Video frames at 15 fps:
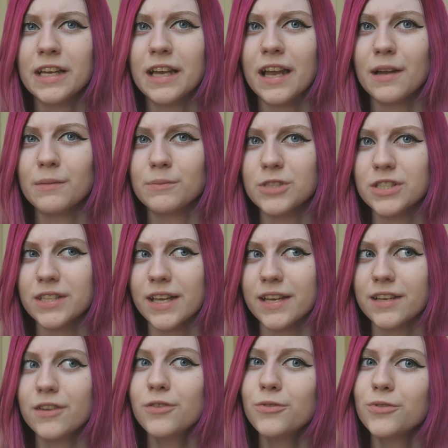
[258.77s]
and then I'm just
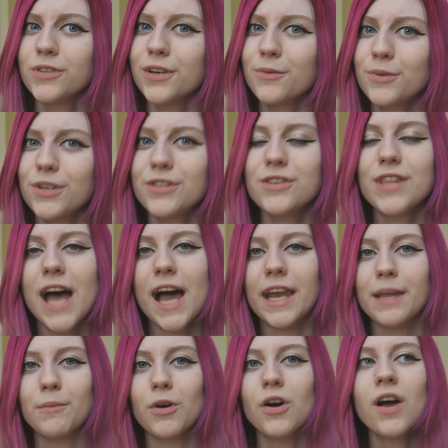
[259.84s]
like, oh, don't want to do that
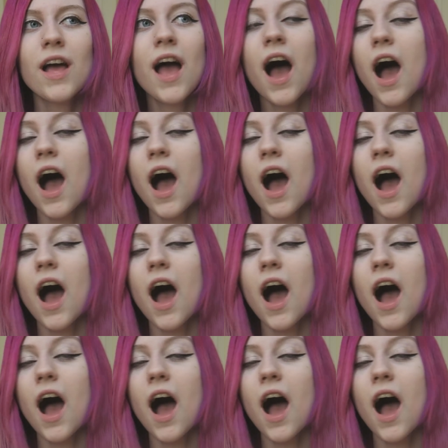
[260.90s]
anymore.